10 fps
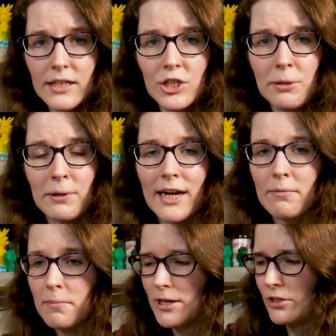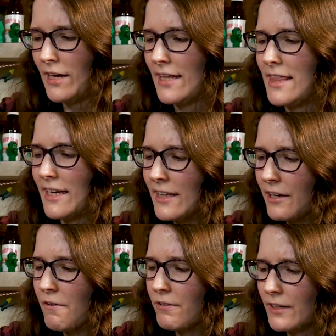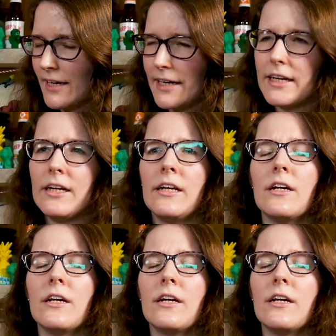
cheaper camera module, I think they go for like